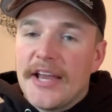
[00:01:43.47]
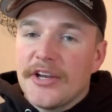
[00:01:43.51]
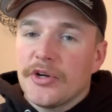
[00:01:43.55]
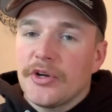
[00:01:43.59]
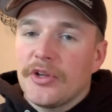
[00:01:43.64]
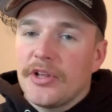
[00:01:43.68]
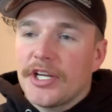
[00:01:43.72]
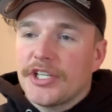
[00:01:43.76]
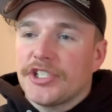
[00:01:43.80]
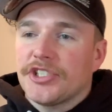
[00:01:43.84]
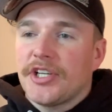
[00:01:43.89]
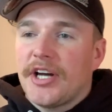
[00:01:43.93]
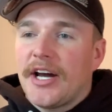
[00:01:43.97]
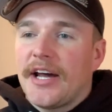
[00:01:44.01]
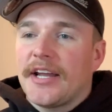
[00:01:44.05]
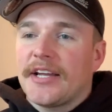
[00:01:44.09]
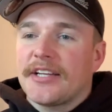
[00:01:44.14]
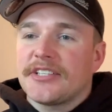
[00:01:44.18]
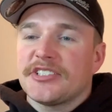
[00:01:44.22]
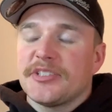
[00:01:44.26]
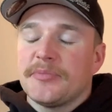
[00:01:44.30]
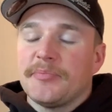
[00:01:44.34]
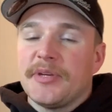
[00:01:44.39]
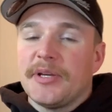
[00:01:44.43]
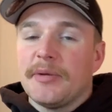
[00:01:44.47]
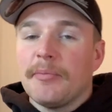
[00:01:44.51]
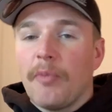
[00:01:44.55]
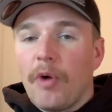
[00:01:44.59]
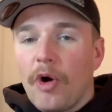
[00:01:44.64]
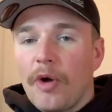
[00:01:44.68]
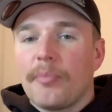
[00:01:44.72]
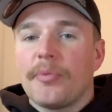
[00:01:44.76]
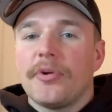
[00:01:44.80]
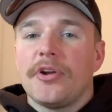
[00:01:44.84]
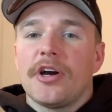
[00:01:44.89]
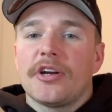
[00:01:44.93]
and your electronics to be
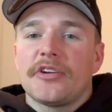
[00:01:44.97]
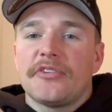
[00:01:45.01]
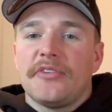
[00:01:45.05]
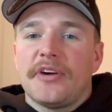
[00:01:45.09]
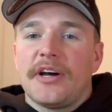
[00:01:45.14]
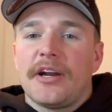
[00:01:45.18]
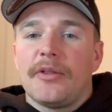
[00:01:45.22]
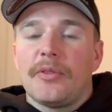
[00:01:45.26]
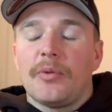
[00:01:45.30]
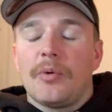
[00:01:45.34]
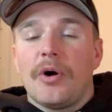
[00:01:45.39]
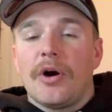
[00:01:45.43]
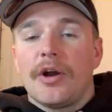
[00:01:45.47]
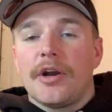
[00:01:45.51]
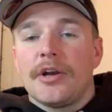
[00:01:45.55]
more productive out on the